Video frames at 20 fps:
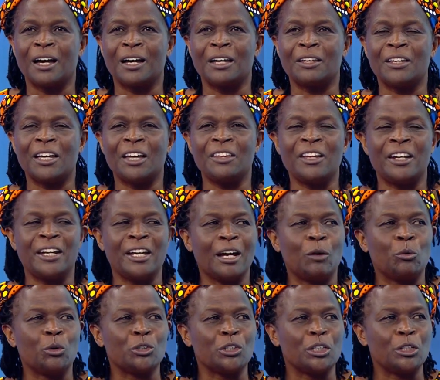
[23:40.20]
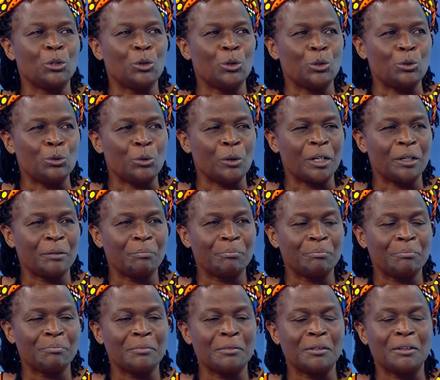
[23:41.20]
The other day I was in Lodu.
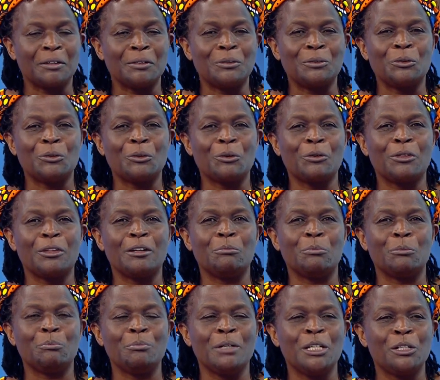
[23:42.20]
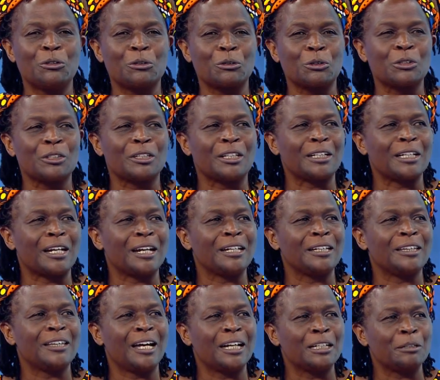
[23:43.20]
You know the minerals that are
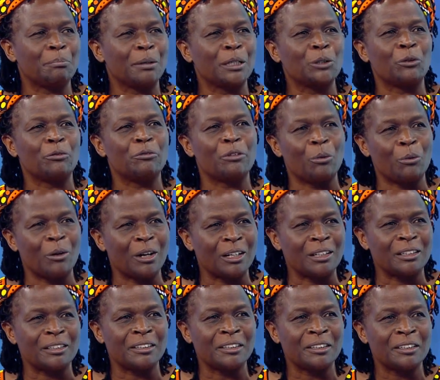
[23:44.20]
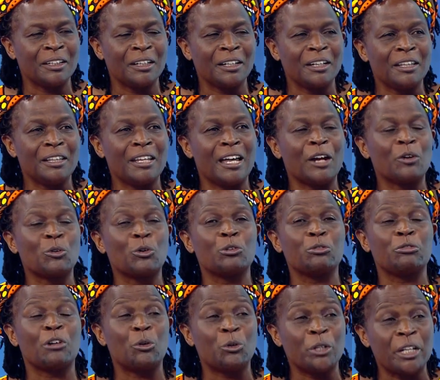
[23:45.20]
in that part of the world, they are not
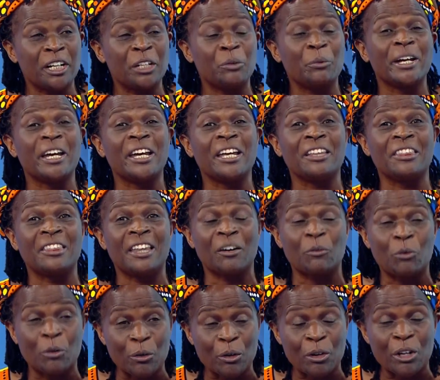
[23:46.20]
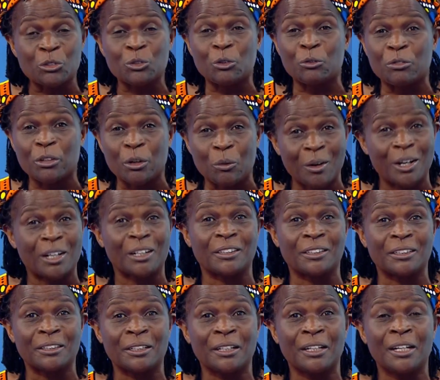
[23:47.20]
found anywhere in the rest of the
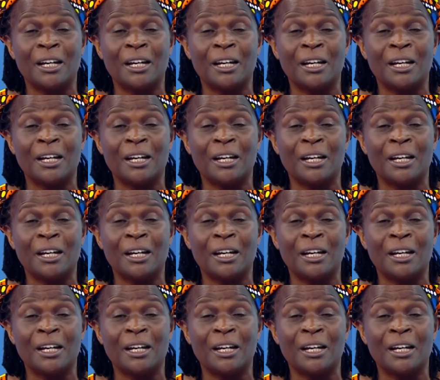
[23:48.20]
world.